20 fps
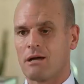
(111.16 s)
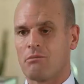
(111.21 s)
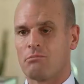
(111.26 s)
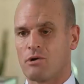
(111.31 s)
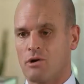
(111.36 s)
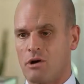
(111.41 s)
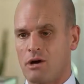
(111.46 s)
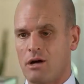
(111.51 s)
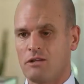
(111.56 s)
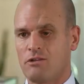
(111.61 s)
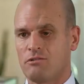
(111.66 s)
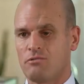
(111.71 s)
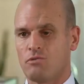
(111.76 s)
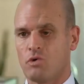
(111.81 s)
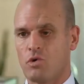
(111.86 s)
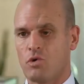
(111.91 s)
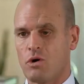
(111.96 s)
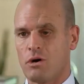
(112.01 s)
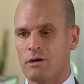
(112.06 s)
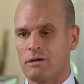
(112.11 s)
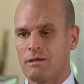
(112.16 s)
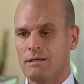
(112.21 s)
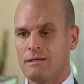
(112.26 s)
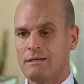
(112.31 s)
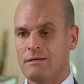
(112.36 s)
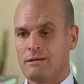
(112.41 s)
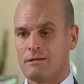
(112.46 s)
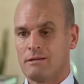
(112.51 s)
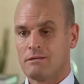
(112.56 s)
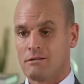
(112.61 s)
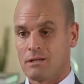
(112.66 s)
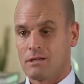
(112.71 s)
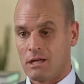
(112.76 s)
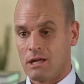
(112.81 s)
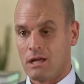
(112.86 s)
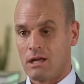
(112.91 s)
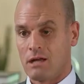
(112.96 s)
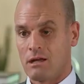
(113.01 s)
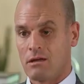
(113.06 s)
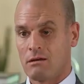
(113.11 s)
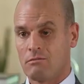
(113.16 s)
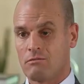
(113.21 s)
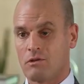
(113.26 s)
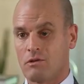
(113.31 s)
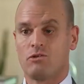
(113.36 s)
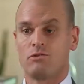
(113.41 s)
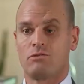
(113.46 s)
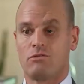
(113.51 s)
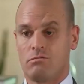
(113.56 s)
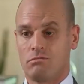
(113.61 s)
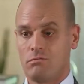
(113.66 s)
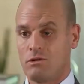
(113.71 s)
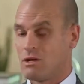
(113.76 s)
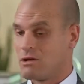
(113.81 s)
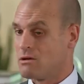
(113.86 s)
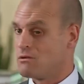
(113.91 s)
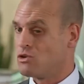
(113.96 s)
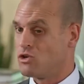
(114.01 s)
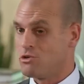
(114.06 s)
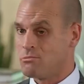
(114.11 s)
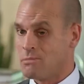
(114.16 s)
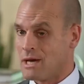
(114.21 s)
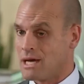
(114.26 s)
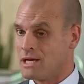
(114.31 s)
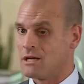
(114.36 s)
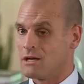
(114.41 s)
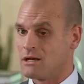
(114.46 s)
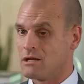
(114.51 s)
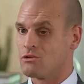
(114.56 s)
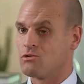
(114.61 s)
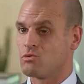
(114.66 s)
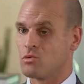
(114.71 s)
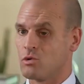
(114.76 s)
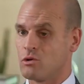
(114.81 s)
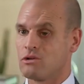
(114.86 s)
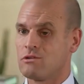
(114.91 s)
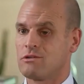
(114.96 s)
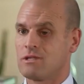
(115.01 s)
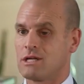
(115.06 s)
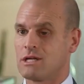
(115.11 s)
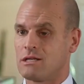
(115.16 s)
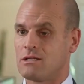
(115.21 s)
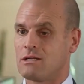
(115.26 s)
a price for seeing those, you know, humanity at its worst that